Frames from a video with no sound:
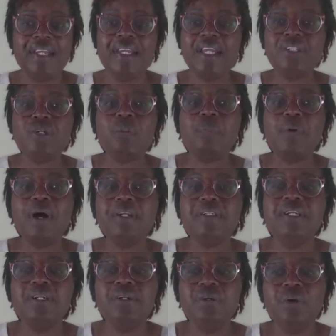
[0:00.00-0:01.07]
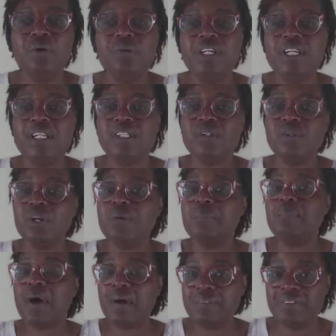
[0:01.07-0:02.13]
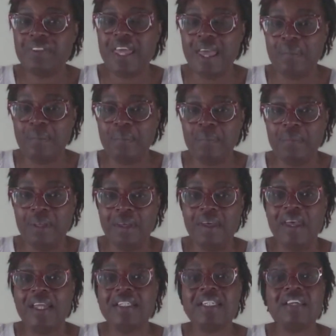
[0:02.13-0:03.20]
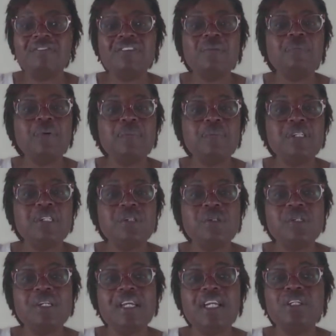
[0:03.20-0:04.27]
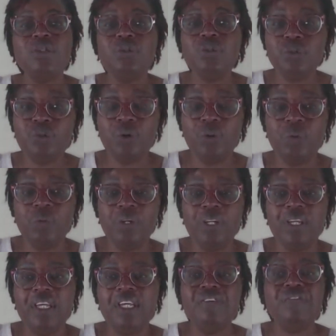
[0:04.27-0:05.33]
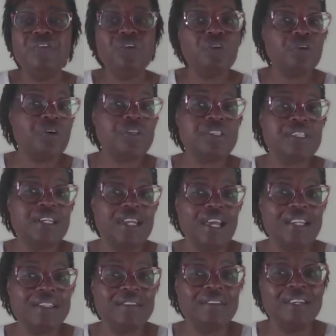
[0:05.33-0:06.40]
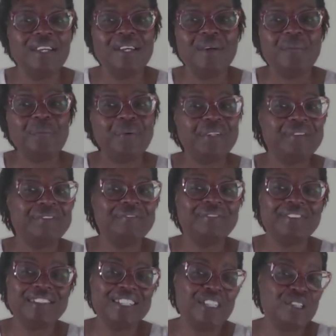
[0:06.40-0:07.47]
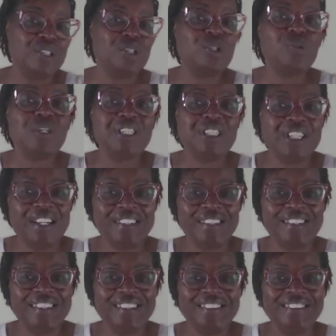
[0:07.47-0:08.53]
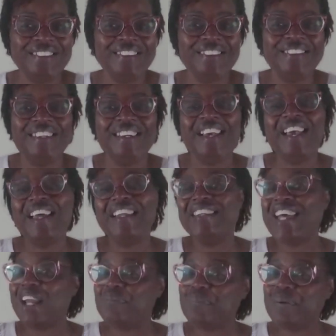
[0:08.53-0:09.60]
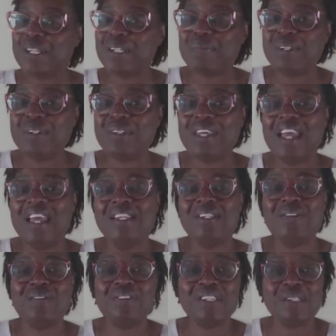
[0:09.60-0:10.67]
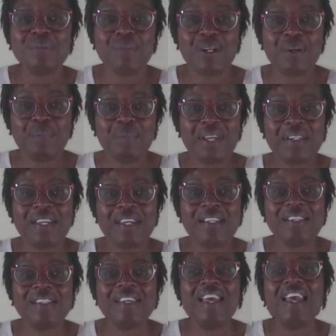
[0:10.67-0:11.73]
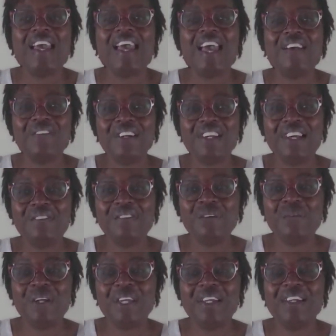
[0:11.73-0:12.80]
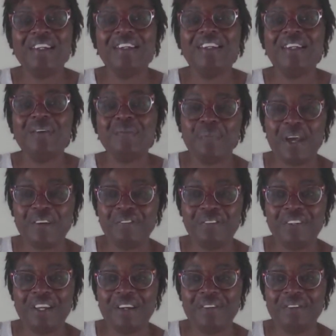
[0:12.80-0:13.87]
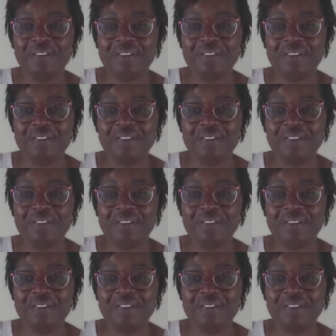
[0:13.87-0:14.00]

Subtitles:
Let your partner know that it's not about them, and give them permission to let you know if you cross the line, but to do it gently. And that brings me to the end of this Meno Mondays. Have a lovely week. Bye for now.